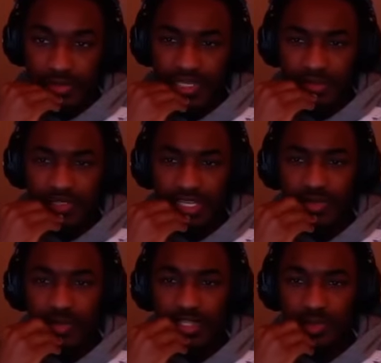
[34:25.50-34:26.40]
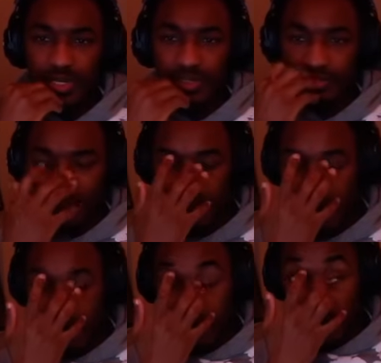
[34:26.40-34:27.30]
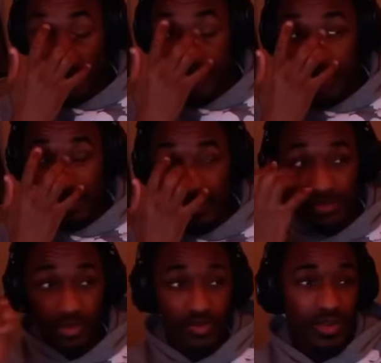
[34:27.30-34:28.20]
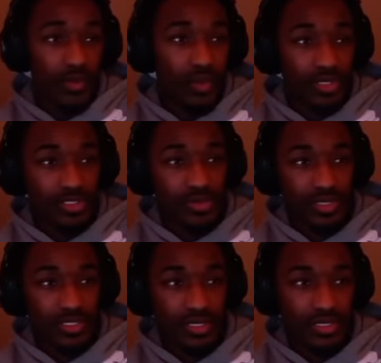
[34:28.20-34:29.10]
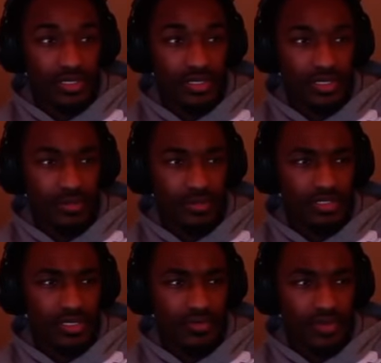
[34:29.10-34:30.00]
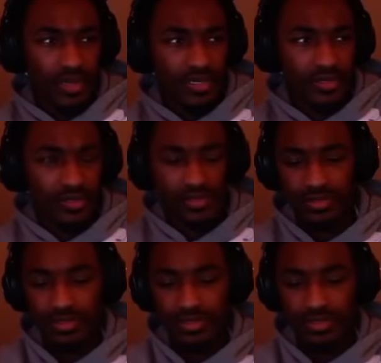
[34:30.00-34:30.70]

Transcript: Yeah, it was like 2020, right? And I think it was worth like 120. I'm not sure they right now.